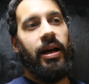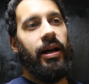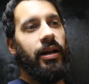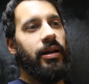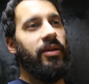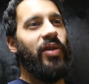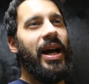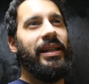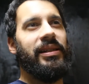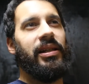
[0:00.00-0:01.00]

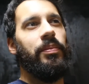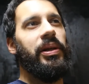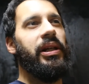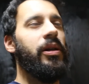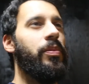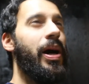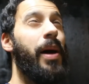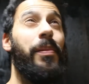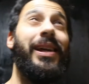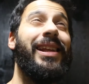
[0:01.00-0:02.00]
Rodney's gonna be here
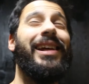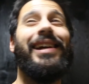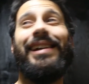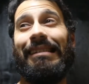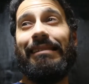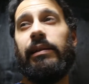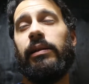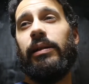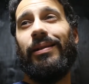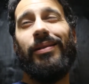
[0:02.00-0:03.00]
probably at like,
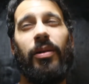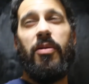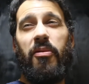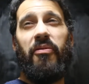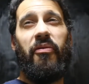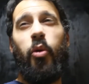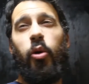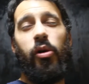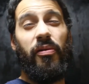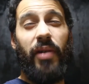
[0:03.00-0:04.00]
I don't know,
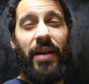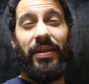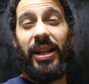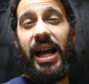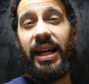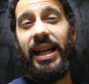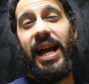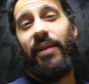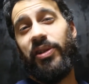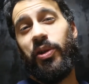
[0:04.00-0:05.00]
4 or 5 o'clock in the
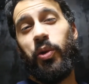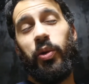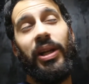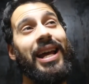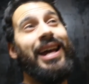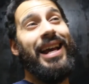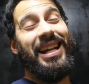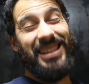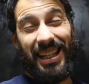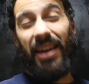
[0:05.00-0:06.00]
afternoon.
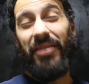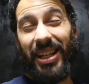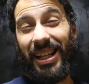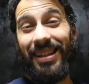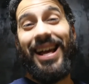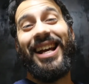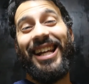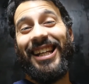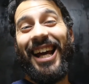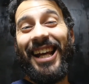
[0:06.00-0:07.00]
It's 11 o'clock
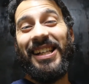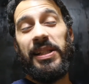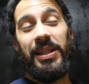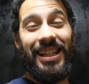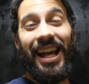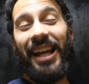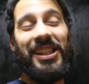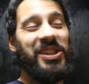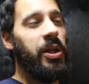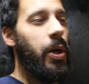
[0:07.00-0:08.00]
at night
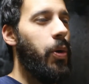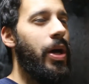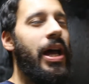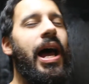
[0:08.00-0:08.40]
tonight, so